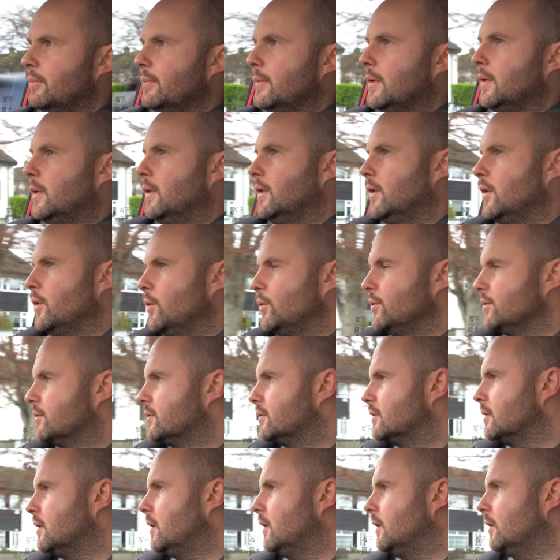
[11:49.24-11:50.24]
all
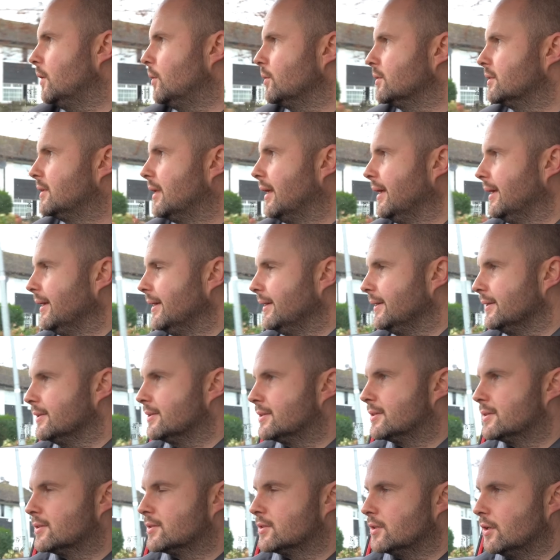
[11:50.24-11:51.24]
those things.
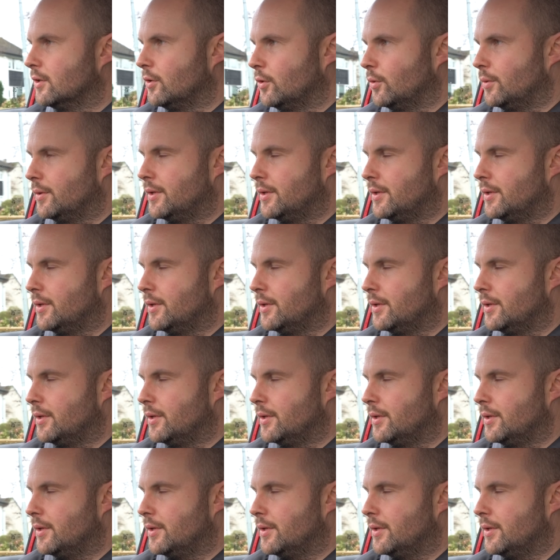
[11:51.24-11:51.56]
So